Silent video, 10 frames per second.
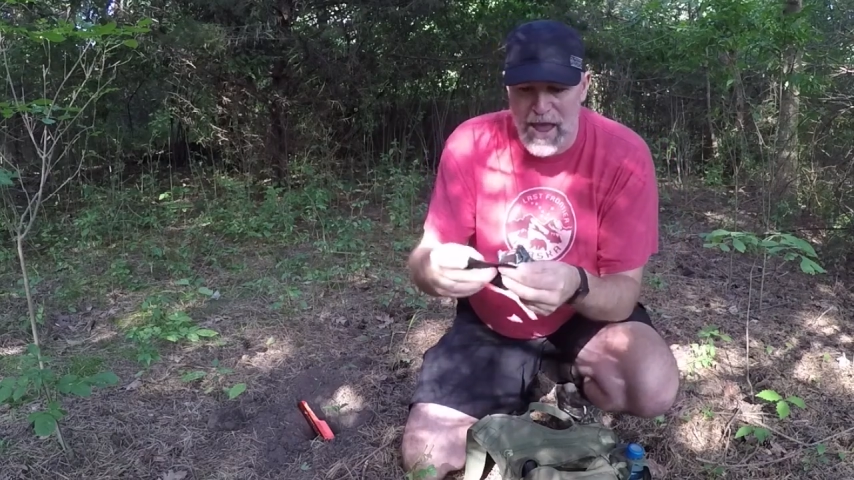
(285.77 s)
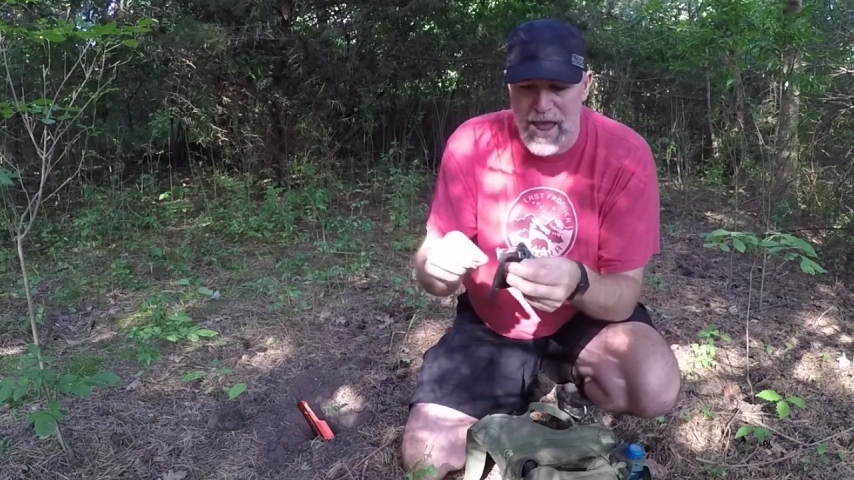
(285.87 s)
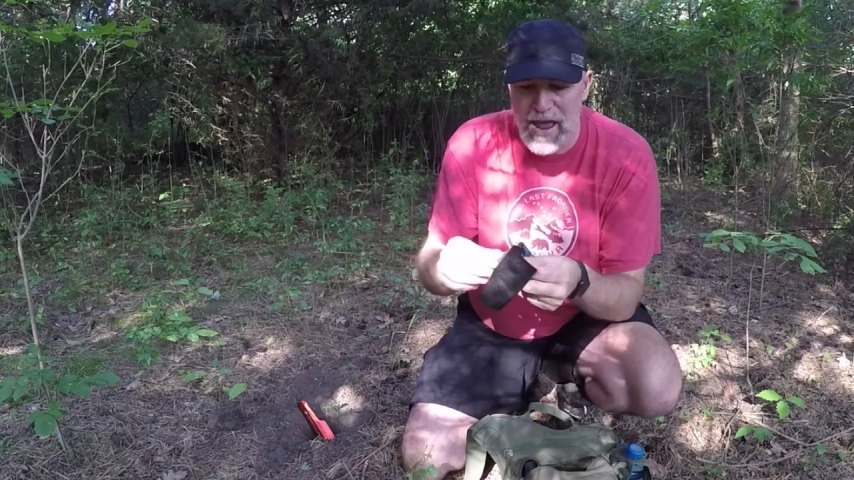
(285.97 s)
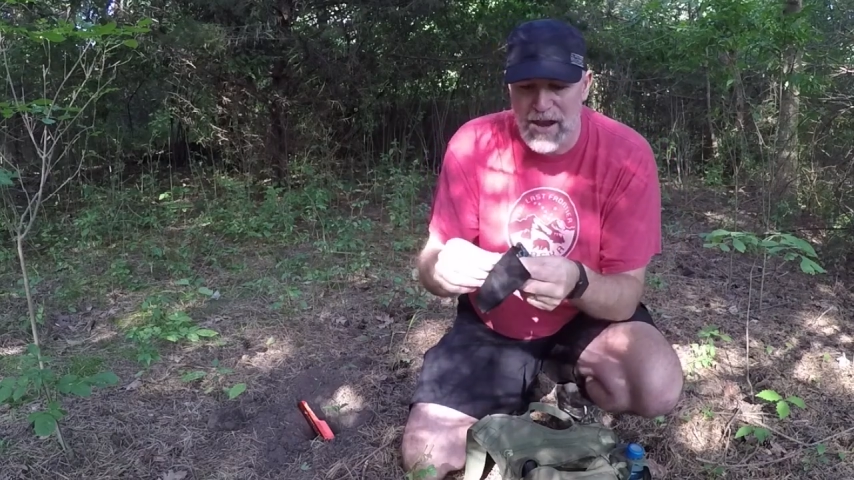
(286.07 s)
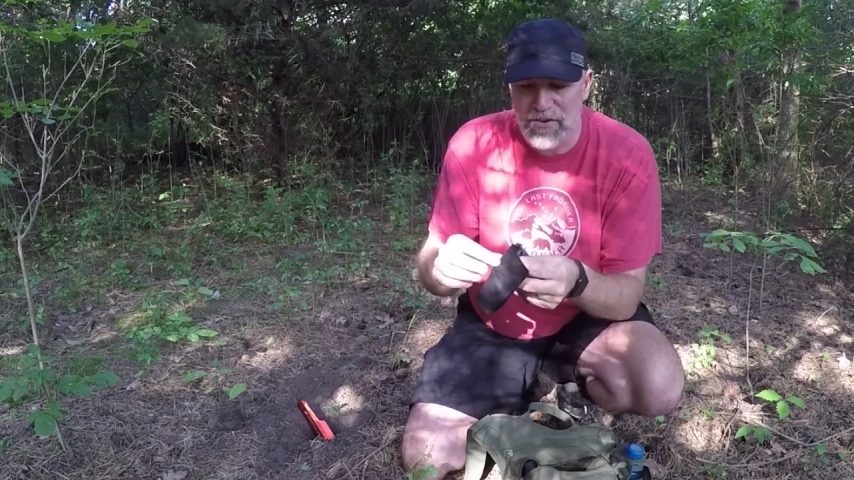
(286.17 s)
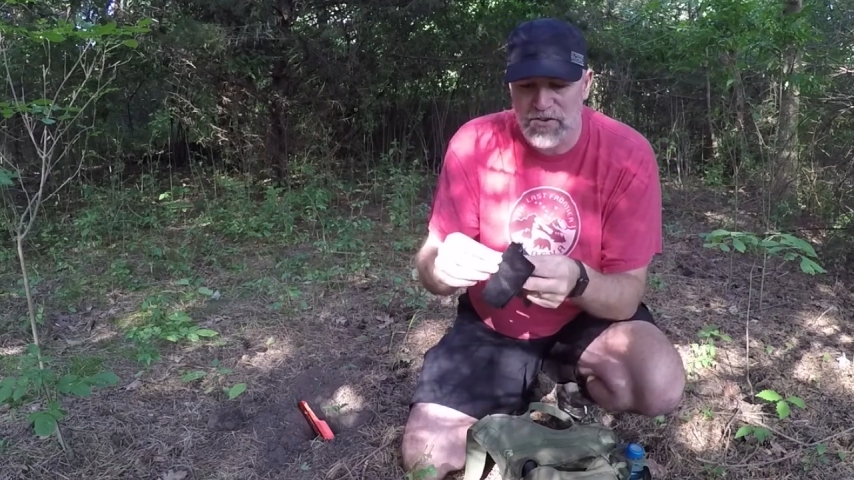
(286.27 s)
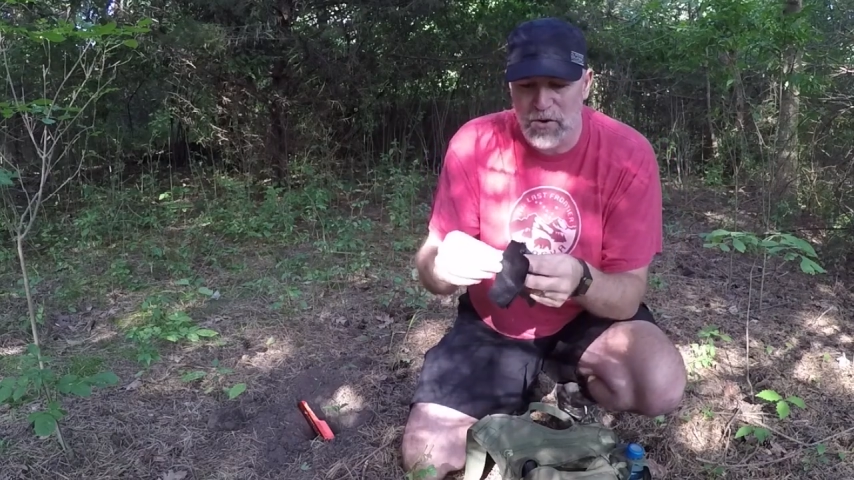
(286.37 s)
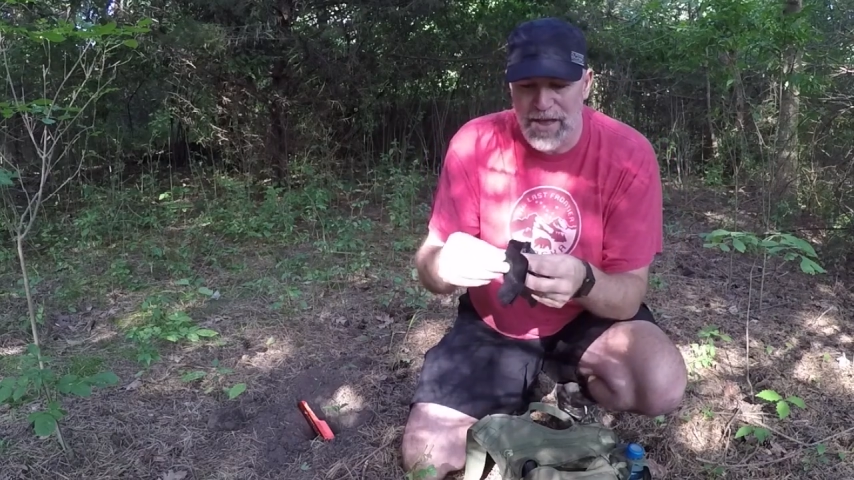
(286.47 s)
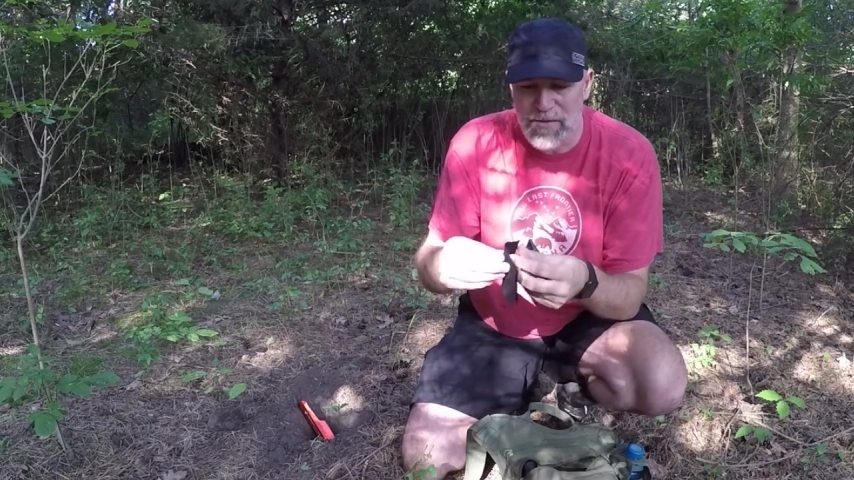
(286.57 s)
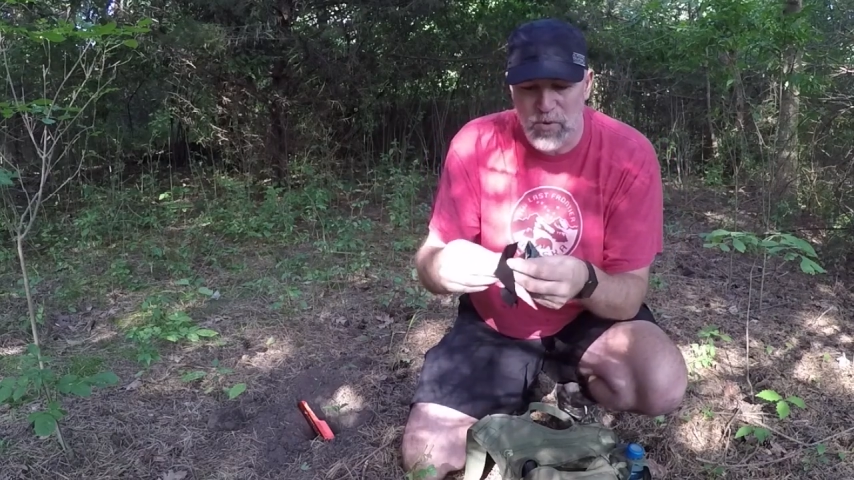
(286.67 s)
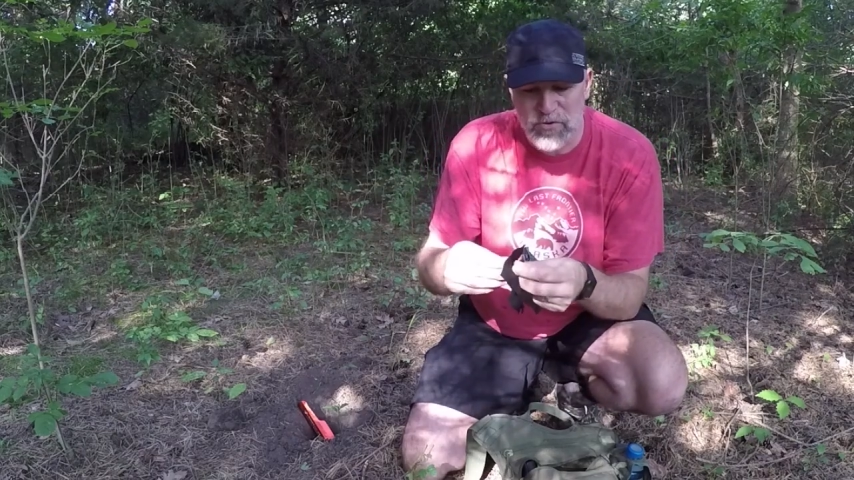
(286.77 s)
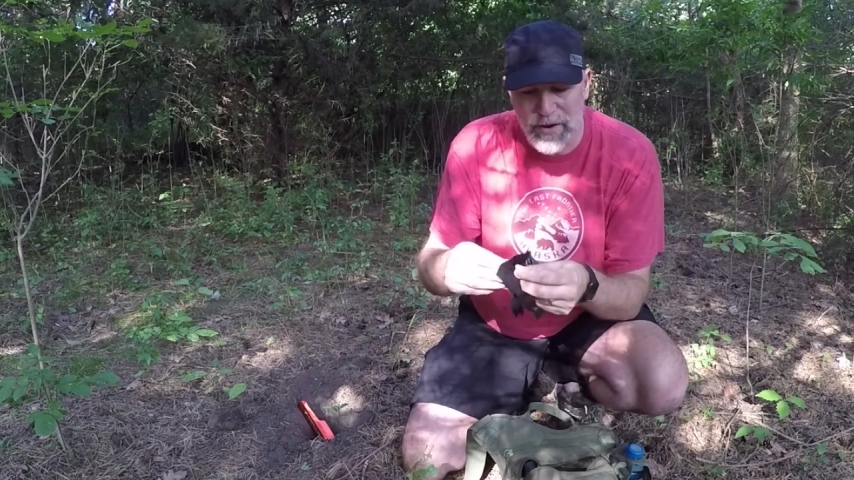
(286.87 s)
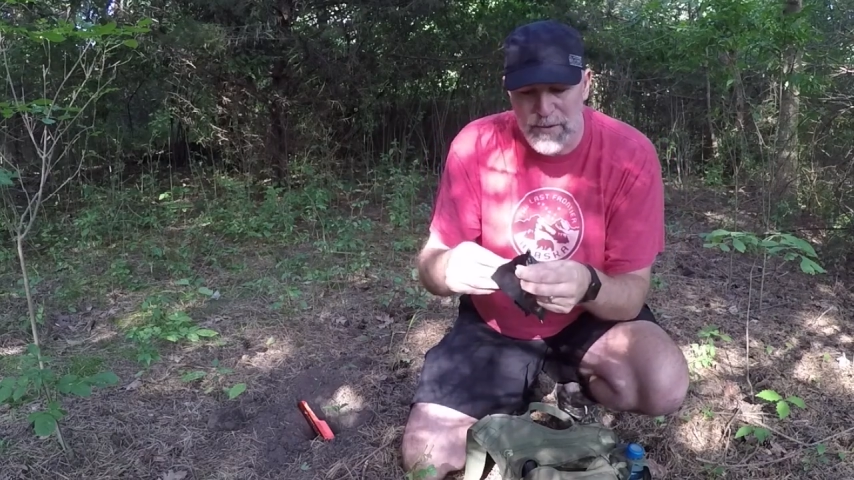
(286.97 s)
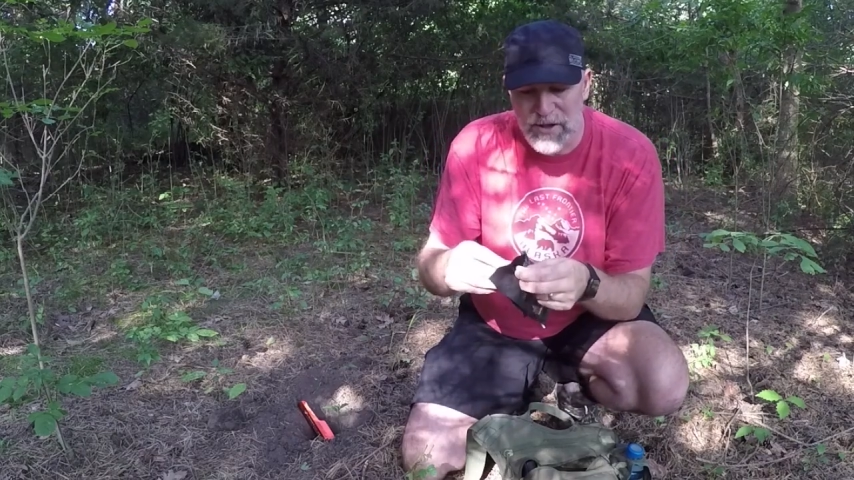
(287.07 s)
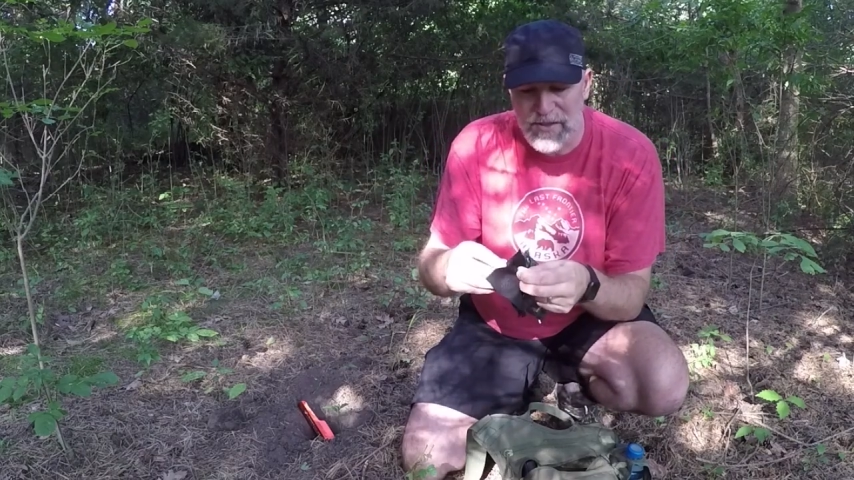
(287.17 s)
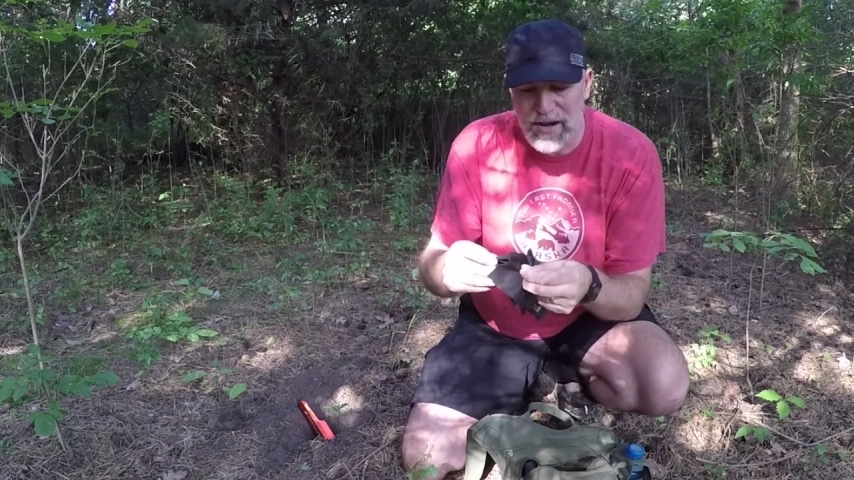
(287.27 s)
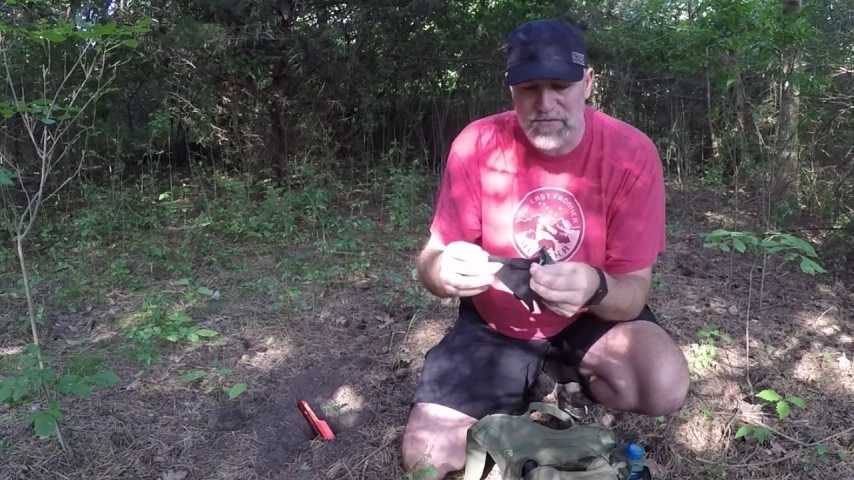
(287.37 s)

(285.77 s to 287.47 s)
And so that, what's great about that,